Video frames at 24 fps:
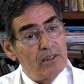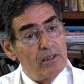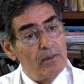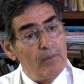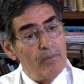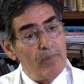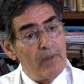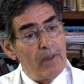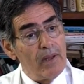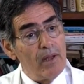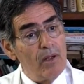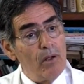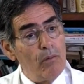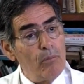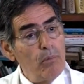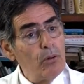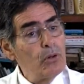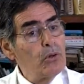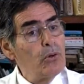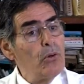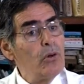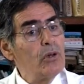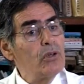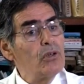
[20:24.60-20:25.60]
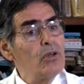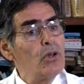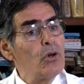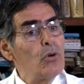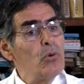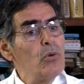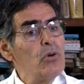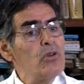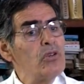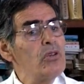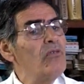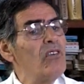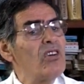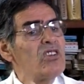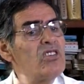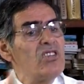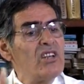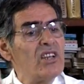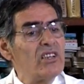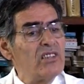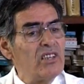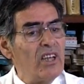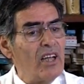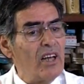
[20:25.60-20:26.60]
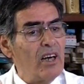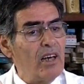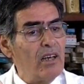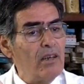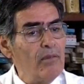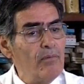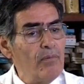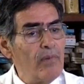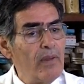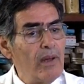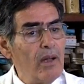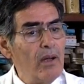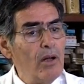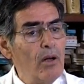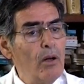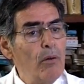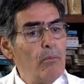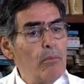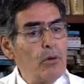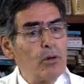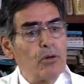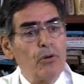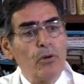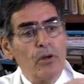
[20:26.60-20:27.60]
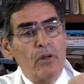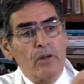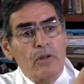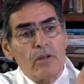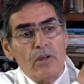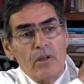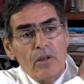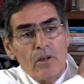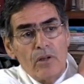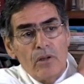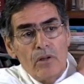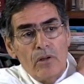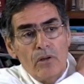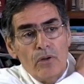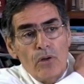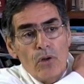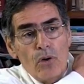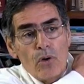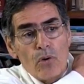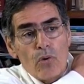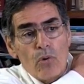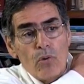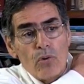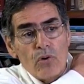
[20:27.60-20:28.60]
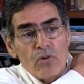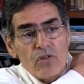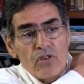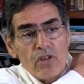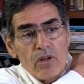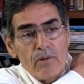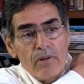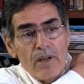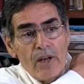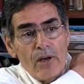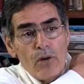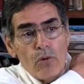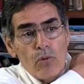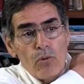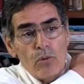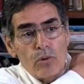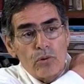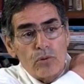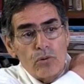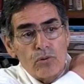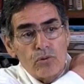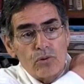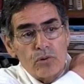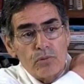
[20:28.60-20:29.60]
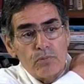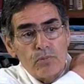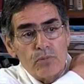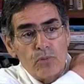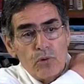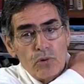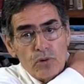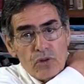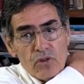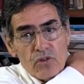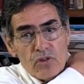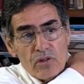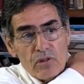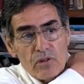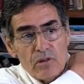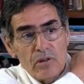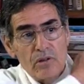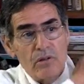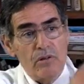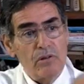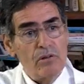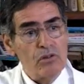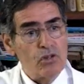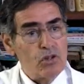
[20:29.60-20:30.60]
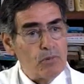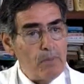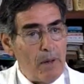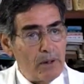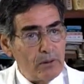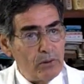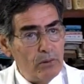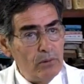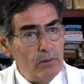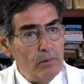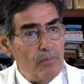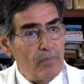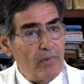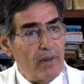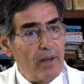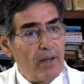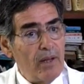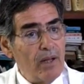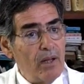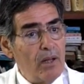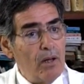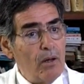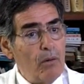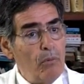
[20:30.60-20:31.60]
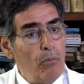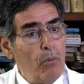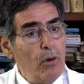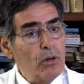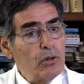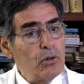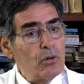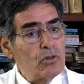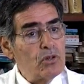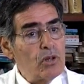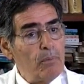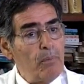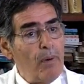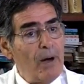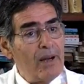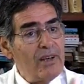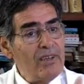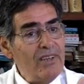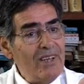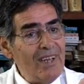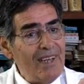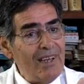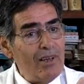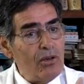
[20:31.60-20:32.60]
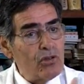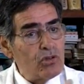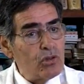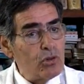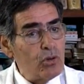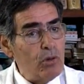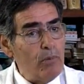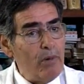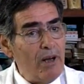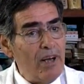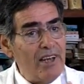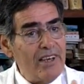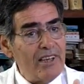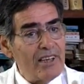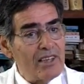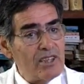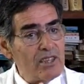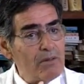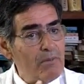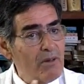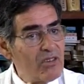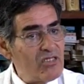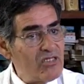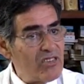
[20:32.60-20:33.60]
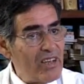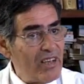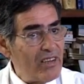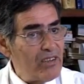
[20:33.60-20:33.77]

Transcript: depending on the disease stage, first or second or third stage. There are 3 seances for 3 months.